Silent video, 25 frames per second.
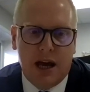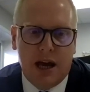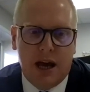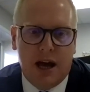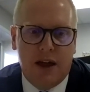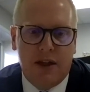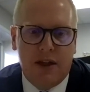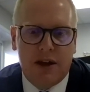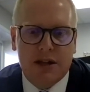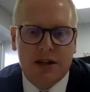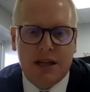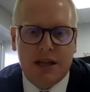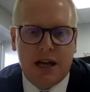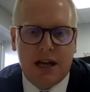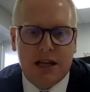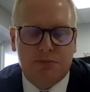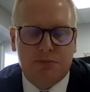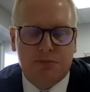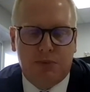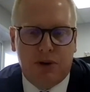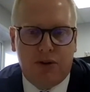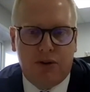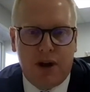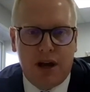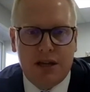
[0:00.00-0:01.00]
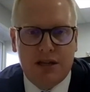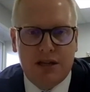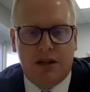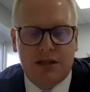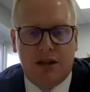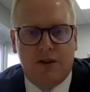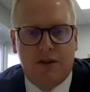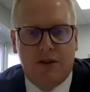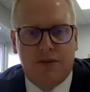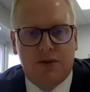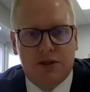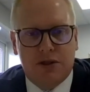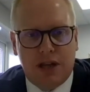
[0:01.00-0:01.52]
And then as that's progressed and
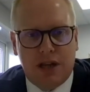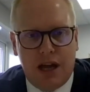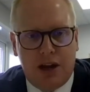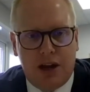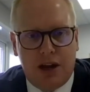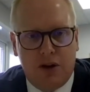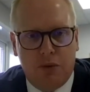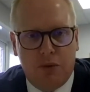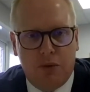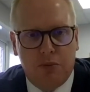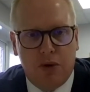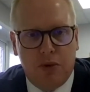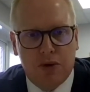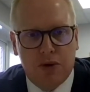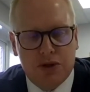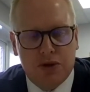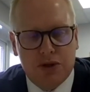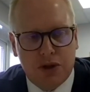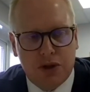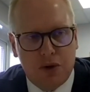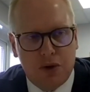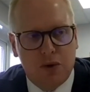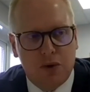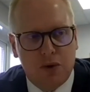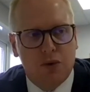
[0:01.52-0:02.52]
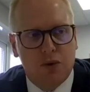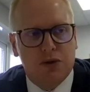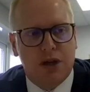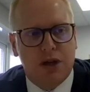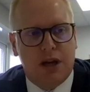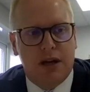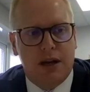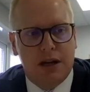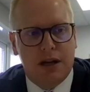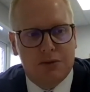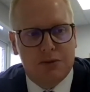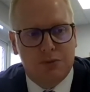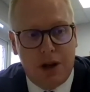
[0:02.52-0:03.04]
I've taken on more schools,
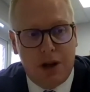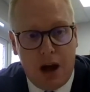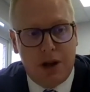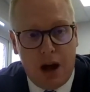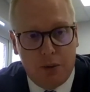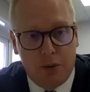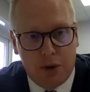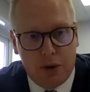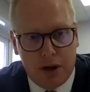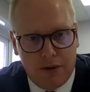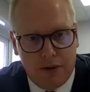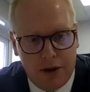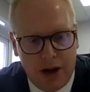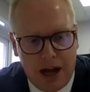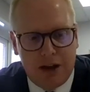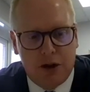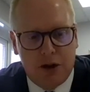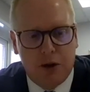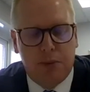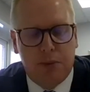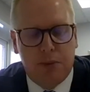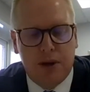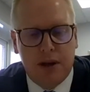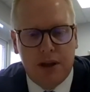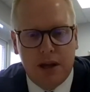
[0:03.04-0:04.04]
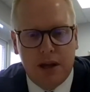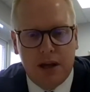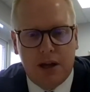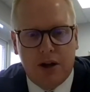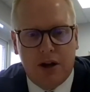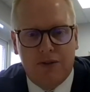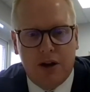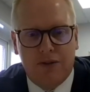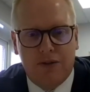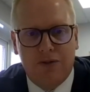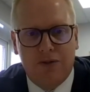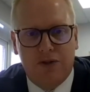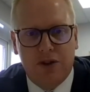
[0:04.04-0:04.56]
and then as we now ended up in the
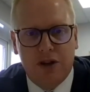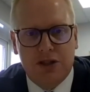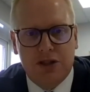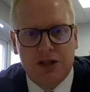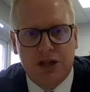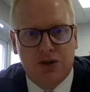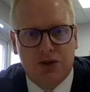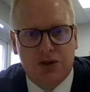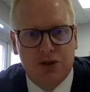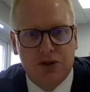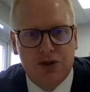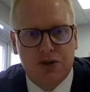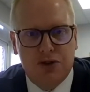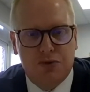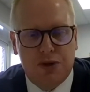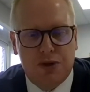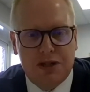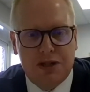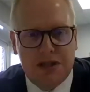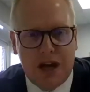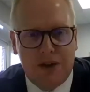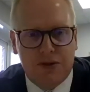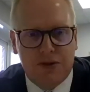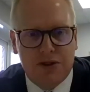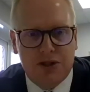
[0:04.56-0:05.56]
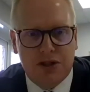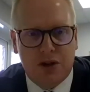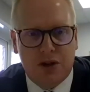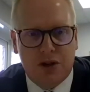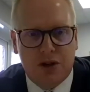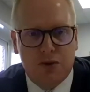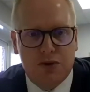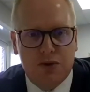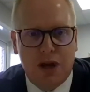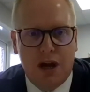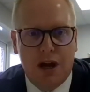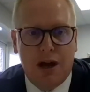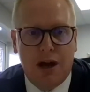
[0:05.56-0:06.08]
kind of Infinity Trust with 7
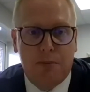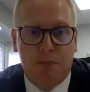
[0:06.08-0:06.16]
schools,